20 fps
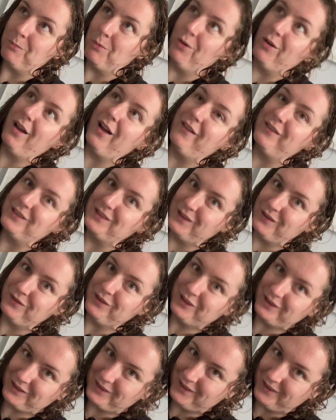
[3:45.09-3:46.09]
Well, obviously
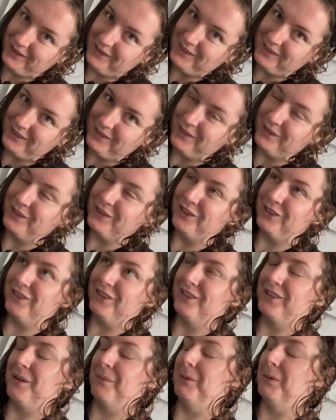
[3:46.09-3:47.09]
Florence does too, so
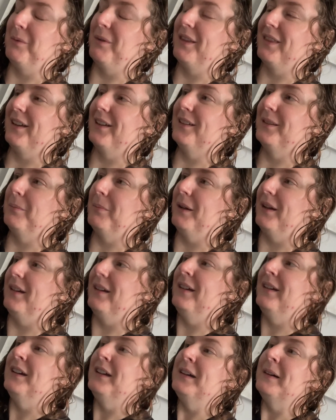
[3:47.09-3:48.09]
she's coming with us, but
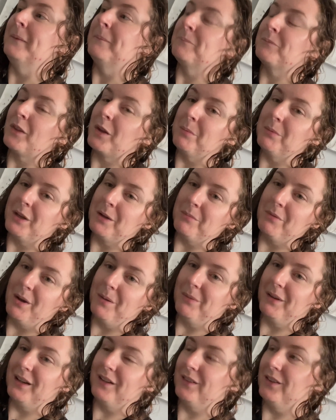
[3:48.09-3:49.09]
me and Mom
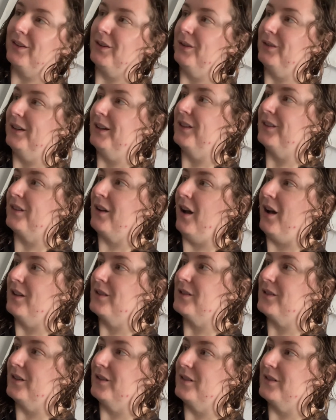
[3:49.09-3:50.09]
like to go to his
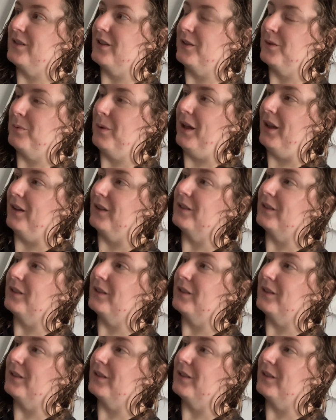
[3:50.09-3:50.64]
concerts as well.